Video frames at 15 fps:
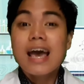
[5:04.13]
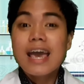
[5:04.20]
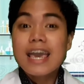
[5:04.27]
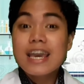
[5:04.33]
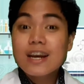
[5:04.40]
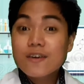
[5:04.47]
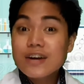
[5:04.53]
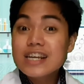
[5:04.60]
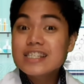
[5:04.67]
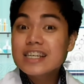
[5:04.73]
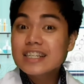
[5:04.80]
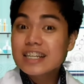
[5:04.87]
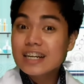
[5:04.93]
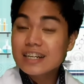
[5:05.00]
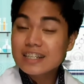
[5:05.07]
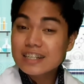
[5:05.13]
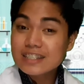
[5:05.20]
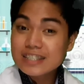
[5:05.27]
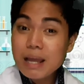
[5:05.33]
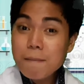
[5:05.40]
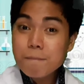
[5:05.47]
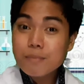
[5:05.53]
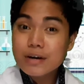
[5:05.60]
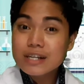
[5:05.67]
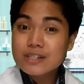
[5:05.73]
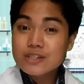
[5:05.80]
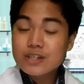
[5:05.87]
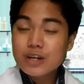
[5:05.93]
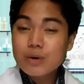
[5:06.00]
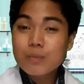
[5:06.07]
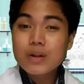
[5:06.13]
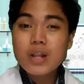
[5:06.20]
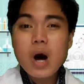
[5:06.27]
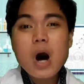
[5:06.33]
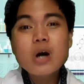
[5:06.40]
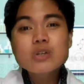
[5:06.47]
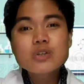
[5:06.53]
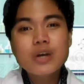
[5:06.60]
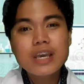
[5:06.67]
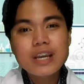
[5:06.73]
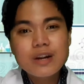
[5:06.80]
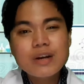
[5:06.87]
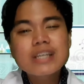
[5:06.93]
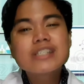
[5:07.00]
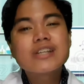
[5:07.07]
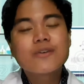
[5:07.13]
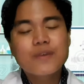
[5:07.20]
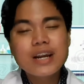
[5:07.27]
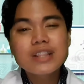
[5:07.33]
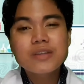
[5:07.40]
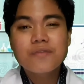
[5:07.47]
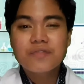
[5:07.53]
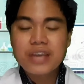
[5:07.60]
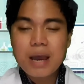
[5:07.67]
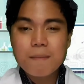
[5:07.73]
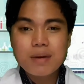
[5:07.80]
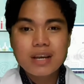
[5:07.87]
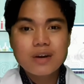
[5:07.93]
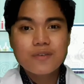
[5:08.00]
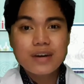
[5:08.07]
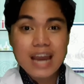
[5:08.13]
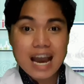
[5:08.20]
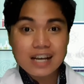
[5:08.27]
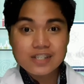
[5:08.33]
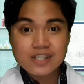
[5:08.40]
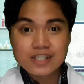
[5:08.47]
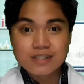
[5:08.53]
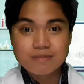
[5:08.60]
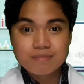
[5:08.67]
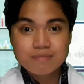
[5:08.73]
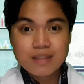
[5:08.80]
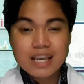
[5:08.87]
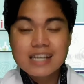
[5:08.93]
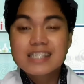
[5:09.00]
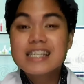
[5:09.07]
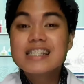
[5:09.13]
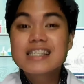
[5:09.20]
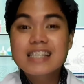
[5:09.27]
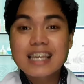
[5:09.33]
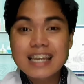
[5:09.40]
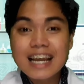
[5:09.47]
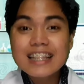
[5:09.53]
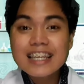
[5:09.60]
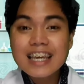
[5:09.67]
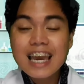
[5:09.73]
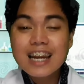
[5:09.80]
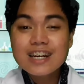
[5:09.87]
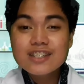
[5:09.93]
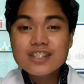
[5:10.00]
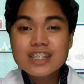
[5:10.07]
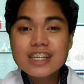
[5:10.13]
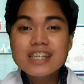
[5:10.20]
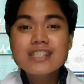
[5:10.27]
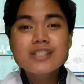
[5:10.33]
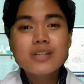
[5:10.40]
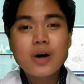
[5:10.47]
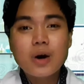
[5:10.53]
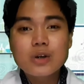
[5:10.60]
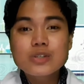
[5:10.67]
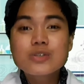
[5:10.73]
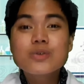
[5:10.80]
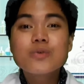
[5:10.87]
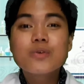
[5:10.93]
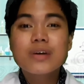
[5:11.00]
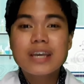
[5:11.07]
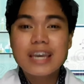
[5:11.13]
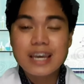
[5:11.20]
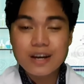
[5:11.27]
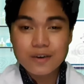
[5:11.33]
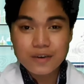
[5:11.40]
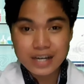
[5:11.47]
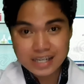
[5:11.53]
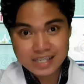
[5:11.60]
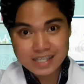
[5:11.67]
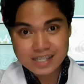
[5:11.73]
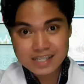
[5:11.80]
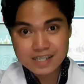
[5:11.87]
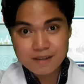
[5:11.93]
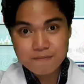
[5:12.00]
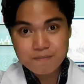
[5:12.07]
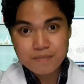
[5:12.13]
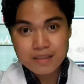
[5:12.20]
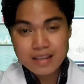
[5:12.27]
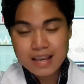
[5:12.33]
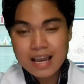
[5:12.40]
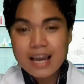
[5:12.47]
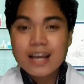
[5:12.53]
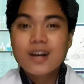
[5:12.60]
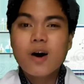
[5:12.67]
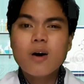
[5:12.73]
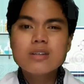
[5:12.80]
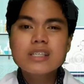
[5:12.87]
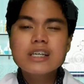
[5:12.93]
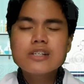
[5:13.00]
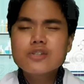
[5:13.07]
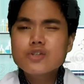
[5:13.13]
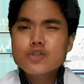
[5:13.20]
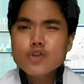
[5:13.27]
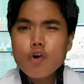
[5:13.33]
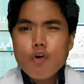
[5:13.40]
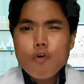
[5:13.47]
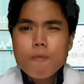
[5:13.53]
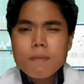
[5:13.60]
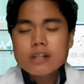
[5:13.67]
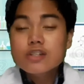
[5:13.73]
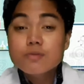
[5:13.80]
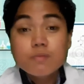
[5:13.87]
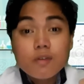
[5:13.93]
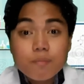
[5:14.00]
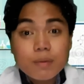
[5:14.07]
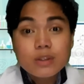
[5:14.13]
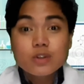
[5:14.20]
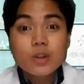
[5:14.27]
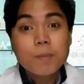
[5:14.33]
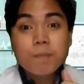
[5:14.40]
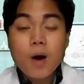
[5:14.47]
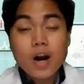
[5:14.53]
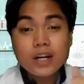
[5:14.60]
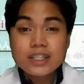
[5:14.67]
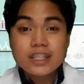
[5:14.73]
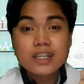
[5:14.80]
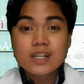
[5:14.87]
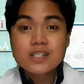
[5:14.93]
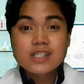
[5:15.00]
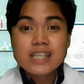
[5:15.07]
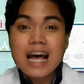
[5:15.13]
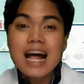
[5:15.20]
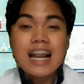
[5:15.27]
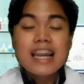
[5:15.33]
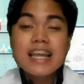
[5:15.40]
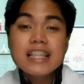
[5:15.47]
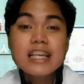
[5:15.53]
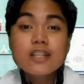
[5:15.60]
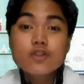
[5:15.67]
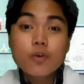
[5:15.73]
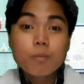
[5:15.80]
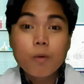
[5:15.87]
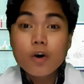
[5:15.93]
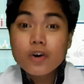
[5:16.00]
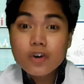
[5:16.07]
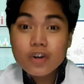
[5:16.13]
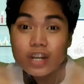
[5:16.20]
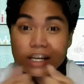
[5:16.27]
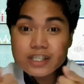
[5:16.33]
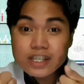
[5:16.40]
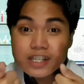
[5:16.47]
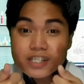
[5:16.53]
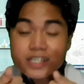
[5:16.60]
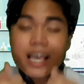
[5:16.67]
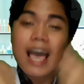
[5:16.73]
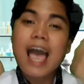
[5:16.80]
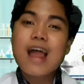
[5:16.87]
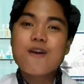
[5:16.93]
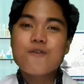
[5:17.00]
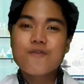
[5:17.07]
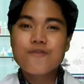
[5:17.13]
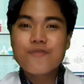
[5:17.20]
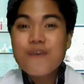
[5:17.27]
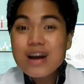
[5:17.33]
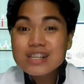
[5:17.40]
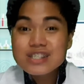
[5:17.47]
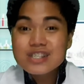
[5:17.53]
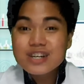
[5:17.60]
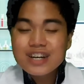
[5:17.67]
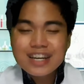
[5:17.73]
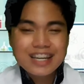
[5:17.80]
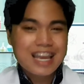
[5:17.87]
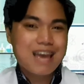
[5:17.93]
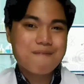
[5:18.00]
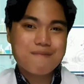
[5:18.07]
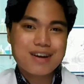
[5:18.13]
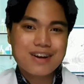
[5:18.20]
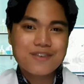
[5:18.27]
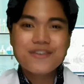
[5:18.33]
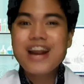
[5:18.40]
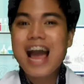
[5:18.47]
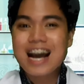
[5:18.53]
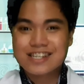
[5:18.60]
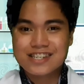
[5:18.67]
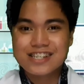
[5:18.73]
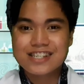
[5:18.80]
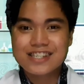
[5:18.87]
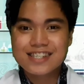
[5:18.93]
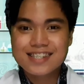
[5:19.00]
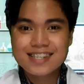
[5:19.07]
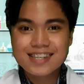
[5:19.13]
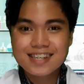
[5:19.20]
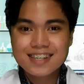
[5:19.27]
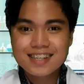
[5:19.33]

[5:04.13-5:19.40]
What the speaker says: Increasing the temperature will also increase the rate of chemical reaction, since kinetic energy is also increased, causing so much movement of the particles, leading to more collisions and faster chemical reactions.